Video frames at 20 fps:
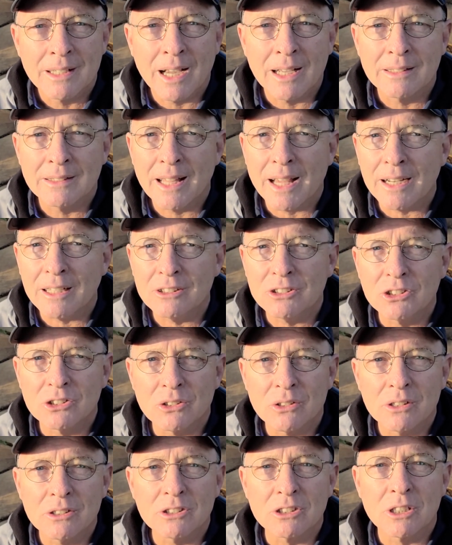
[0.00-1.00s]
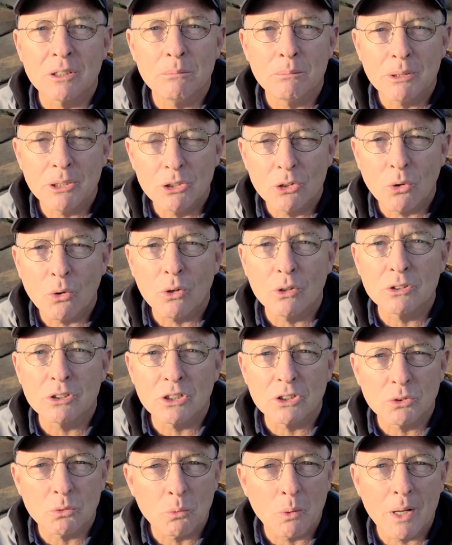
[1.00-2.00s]
And that assurance can be yours
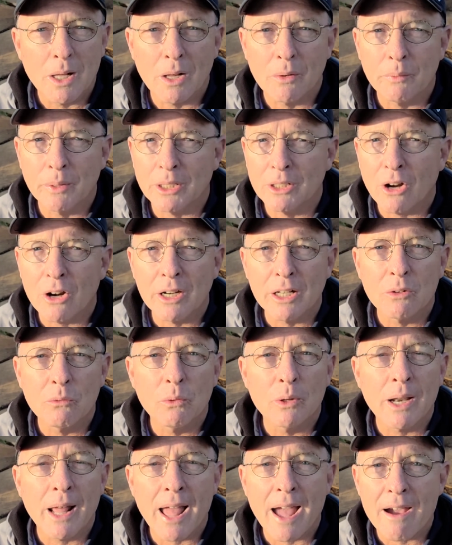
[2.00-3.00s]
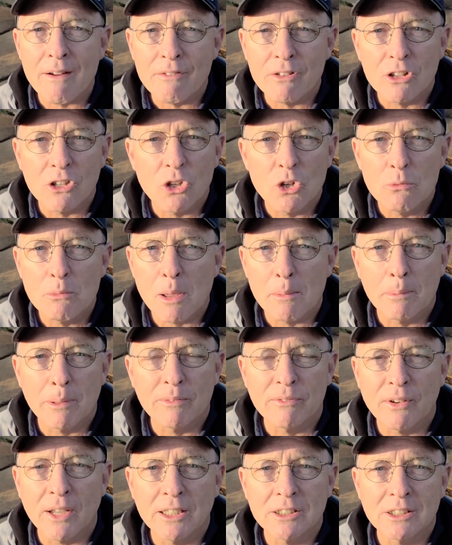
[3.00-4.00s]
as well regarding whatever you may
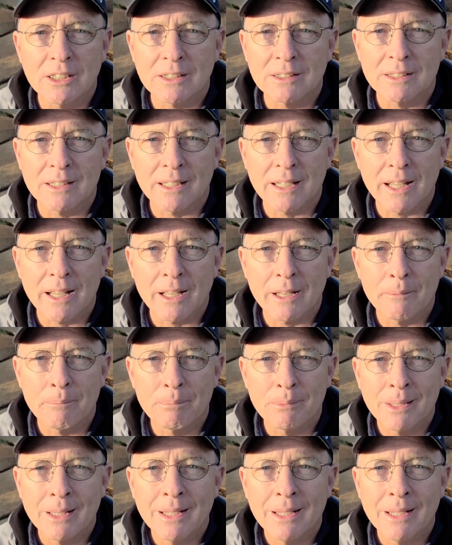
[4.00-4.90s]
be facing today.